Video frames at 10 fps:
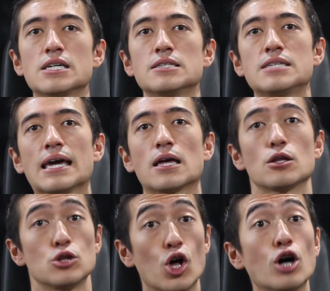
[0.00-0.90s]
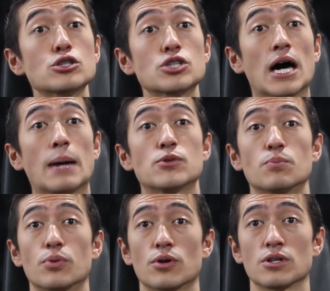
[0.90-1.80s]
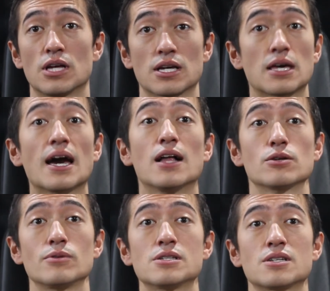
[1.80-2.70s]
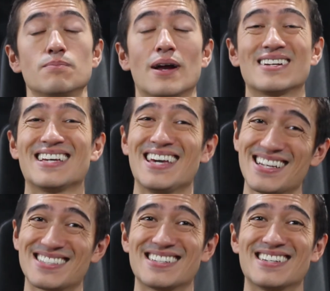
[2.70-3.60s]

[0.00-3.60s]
can take a long time to burn a lot of calories compared to HIIT.